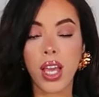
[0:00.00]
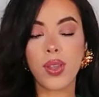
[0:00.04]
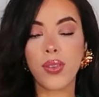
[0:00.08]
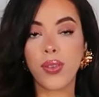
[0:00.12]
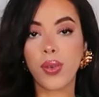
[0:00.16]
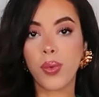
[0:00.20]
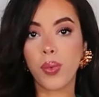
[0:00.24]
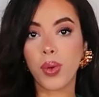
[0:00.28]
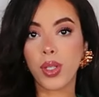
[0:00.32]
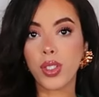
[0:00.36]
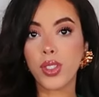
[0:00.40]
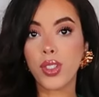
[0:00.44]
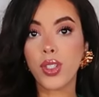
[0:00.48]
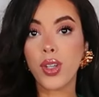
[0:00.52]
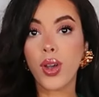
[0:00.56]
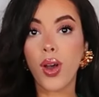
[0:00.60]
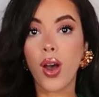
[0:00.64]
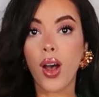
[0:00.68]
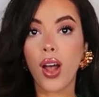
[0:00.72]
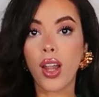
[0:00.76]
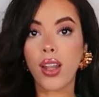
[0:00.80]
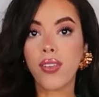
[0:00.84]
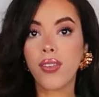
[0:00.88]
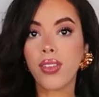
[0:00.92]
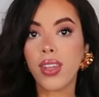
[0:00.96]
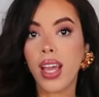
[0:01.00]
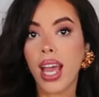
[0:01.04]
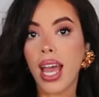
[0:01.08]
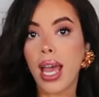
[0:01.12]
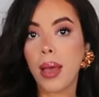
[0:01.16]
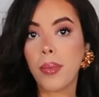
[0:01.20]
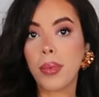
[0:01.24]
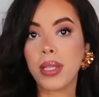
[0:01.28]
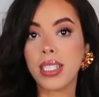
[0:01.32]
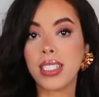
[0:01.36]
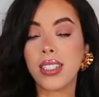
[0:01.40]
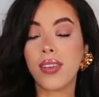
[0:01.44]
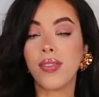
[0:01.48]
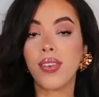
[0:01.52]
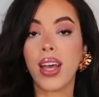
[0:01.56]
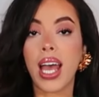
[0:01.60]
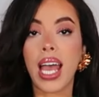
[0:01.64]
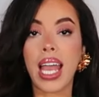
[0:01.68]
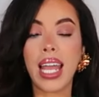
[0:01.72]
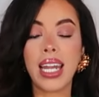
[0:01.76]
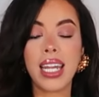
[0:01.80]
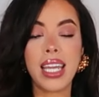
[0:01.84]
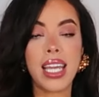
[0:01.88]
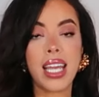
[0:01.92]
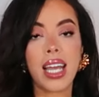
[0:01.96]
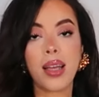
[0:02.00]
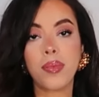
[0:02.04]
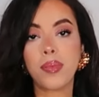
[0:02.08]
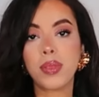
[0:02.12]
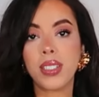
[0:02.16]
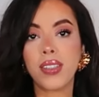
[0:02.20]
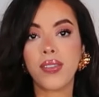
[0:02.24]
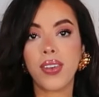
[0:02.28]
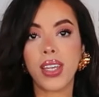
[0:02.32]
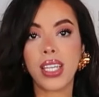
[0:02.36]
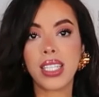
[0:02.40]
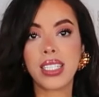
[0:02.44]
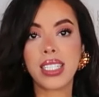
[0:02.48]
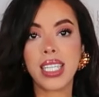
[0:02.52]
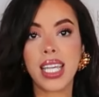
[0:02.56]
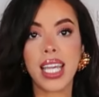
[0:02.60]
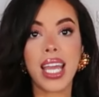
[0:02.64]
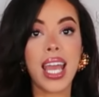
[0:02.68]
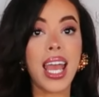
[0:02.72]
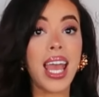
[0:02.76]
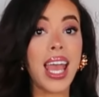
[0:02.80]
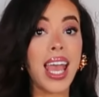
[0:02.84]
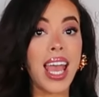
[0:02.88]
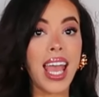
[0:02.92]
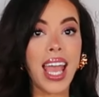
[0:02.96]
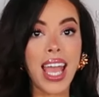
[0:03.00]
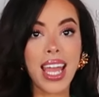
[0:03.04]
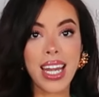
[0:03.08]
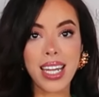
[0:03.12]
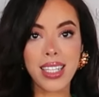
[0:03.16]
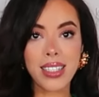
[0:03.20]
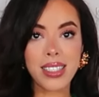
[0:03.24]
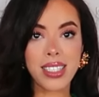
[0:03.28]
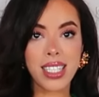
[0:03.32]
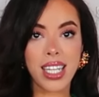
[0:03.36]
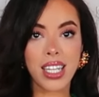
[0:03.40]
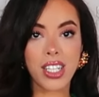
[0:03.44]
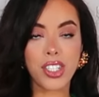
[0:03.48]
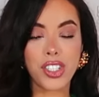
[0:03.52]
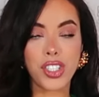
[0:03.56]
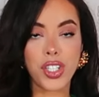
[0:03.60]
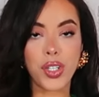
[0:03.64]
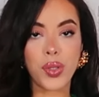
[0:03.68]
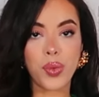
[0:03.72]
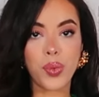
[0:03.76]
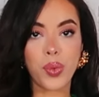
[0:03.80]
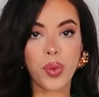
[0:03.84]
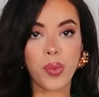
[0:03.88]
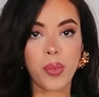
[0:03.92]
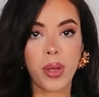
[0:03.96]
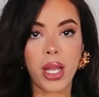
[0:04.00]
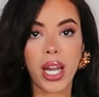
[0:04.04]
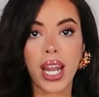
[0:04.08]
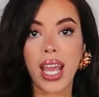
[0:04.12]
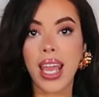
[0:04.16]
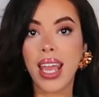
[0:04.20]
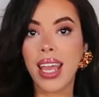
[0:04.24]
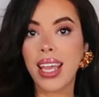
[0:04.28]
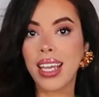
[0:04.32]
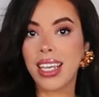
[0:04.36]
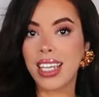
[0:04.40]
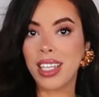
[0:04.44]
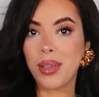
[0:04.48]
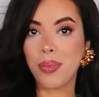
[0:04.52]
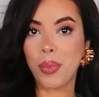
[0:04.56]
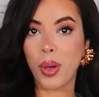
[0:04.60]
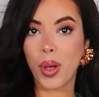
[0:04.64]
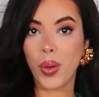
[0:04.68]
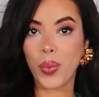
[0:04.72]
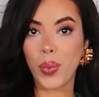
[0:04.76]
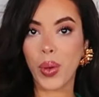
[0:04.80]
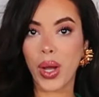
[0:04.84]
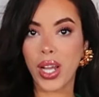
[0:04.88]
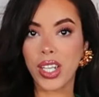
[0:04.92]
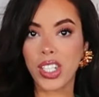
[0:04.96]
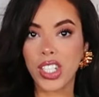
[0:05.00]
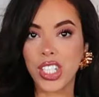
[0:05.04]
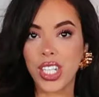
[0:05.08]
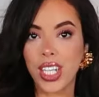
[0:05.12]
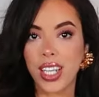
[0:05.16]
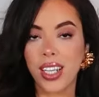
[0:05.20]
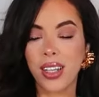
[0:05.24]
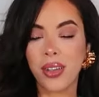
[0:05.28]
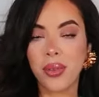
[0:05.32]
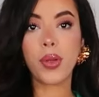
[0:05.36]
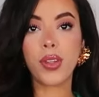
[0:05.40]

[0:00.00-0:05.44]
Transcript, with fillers: So if you want to know all of the habits of highly captivating and intelligent women, keep on watching.